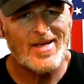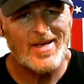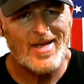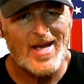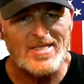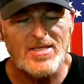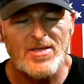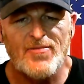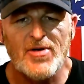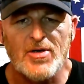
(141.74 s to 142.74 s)
Casey
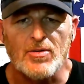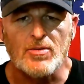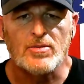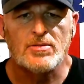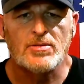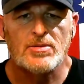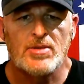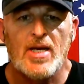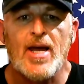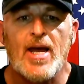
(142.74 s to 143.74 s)
DeVille
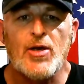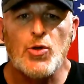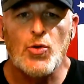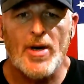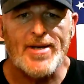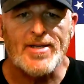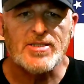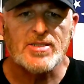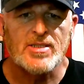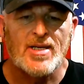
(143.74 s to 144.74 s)
and Nu
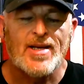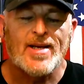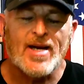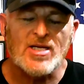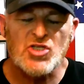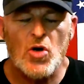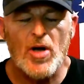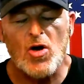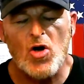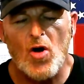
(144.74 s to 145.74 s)
Age. They got a song
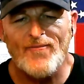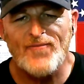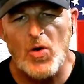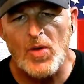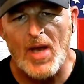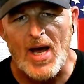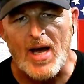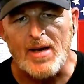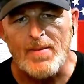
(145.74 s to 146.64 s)
out called Phone Line.